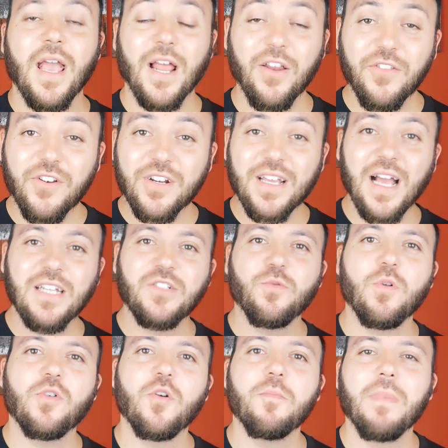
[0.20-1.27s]
Hello there guys,
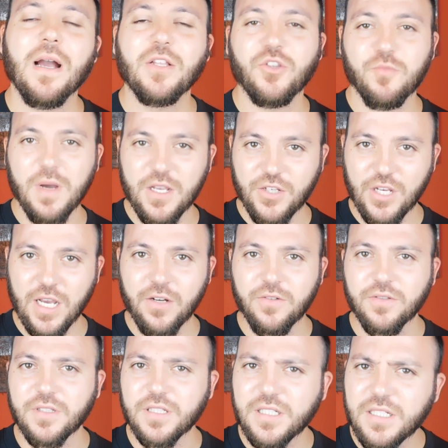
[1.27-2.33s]
welcome back to my
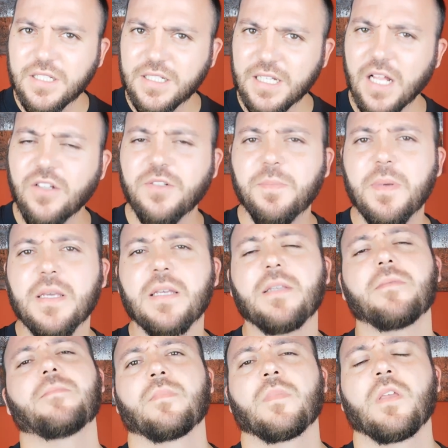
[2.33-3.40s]
channel. This is Sal speaking.
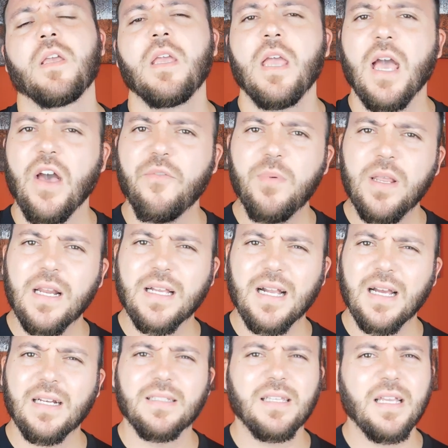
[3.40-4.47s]
I've been a
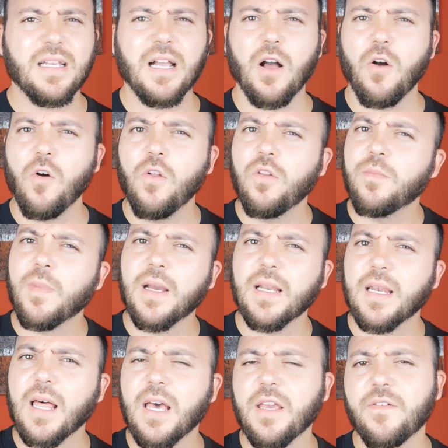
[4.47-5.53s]
karateka all my
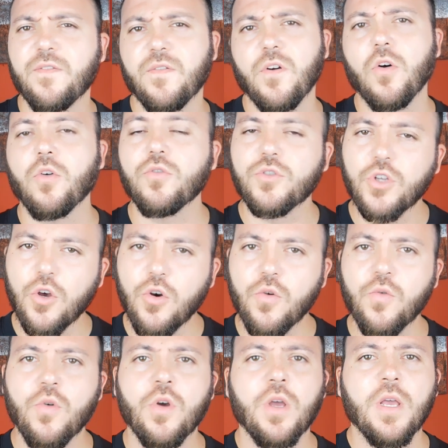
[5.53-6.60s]
life,
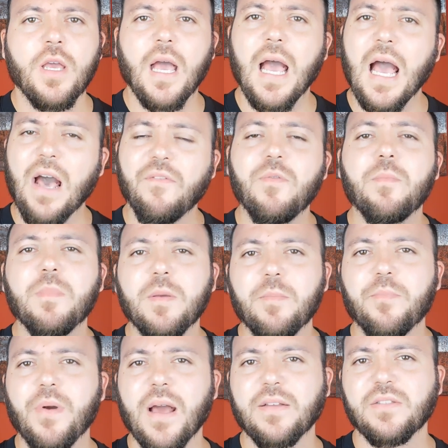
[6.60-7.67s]
although I haven't
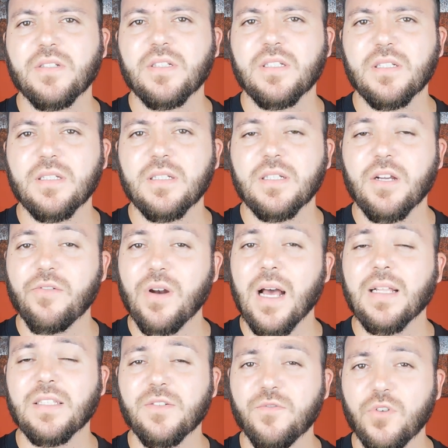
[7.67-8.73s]
been practicing
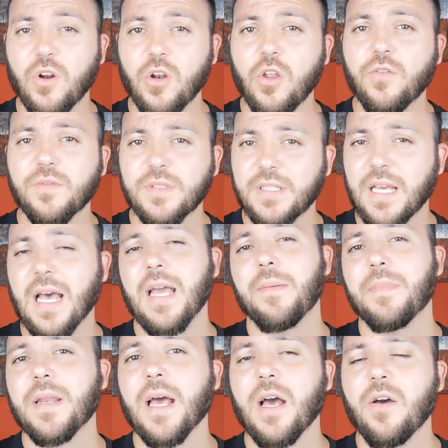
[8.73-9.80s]
karate for a long
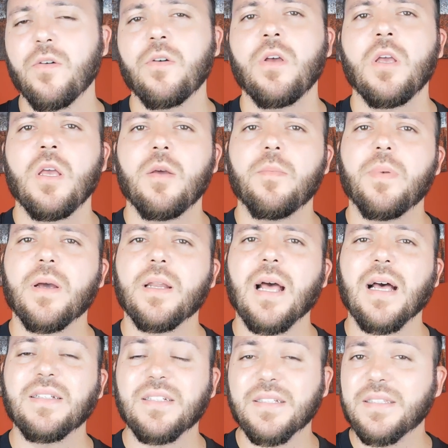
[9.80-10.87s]
time now. But
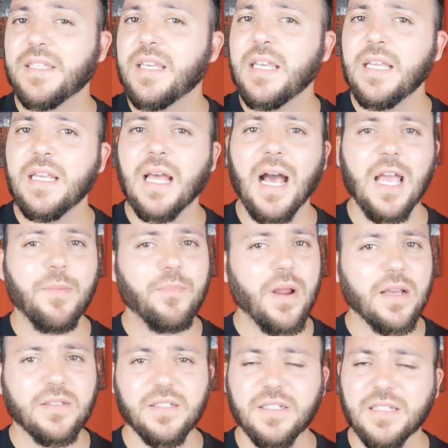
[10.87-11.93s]
as a teen I
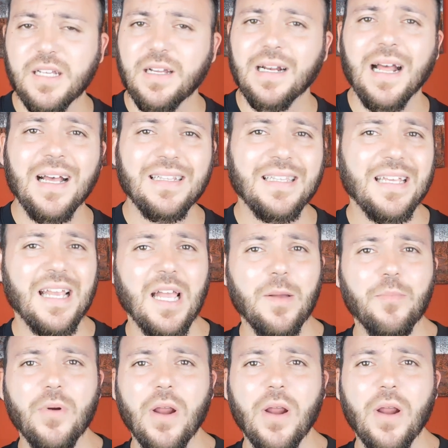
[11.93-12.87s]
practiced karate, I